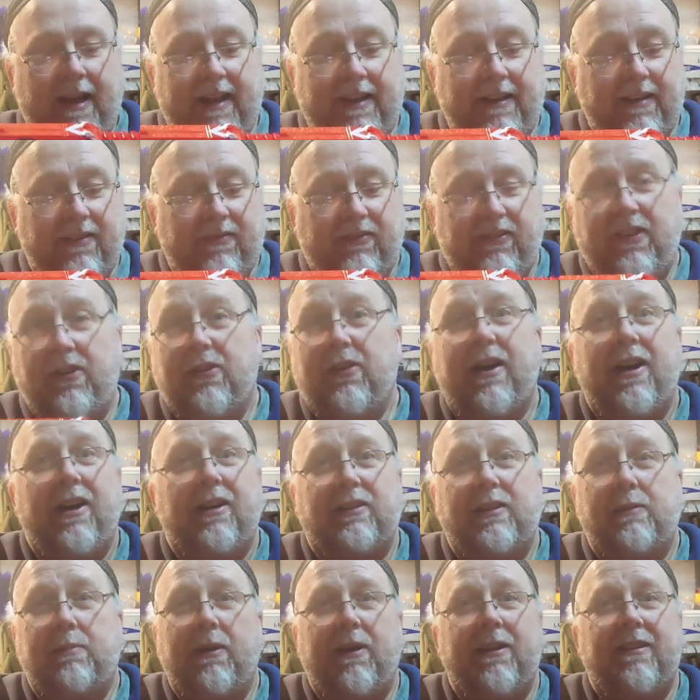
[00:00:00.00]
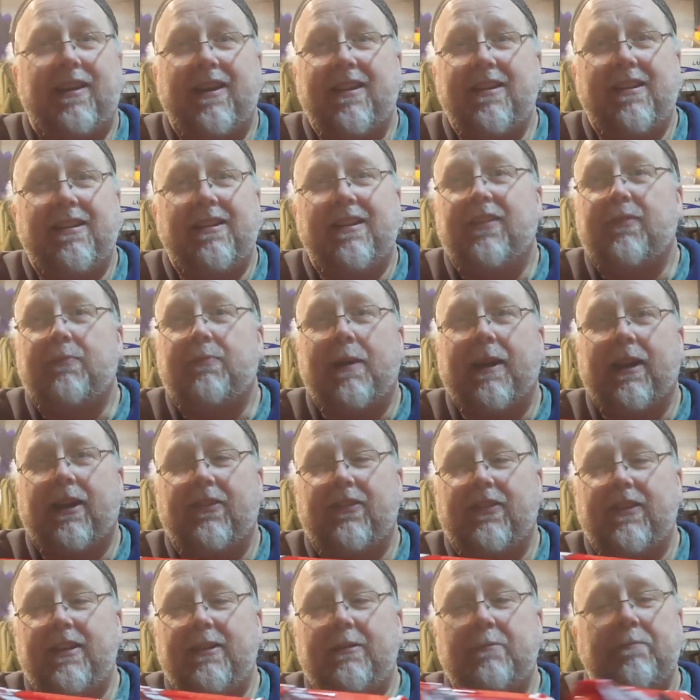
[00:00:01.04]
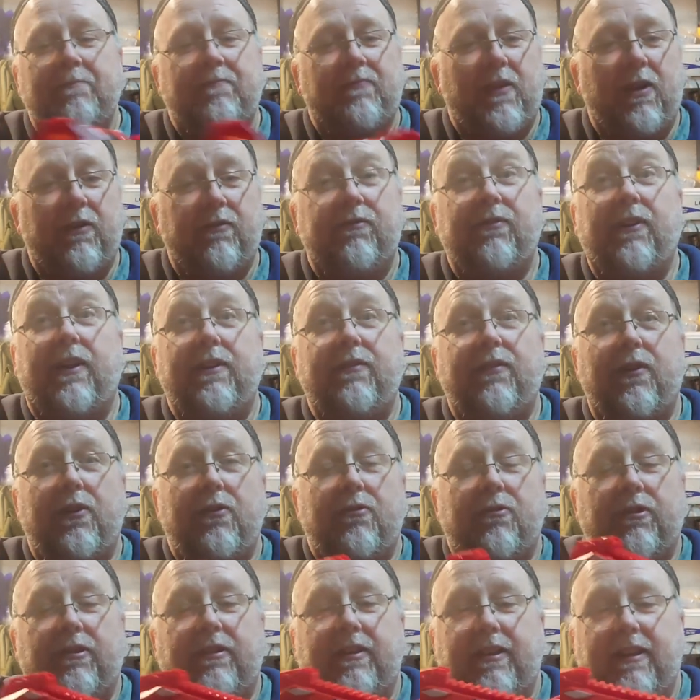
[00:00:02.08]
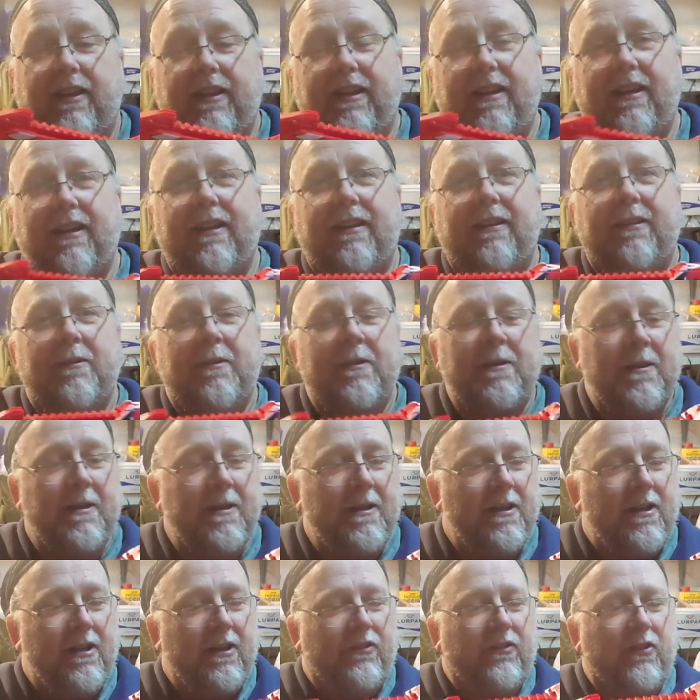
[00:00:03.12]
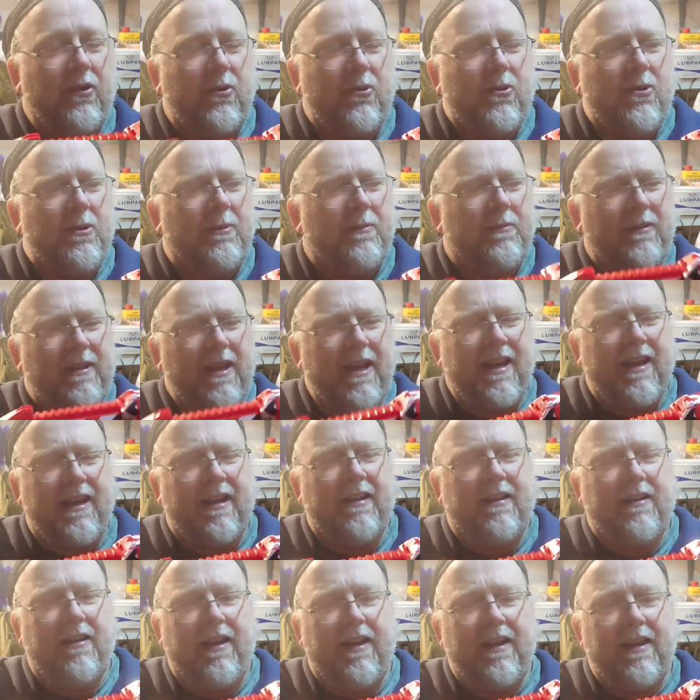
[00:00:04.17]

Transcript: and still hardly put a dent in this magazine of 500. So yeah.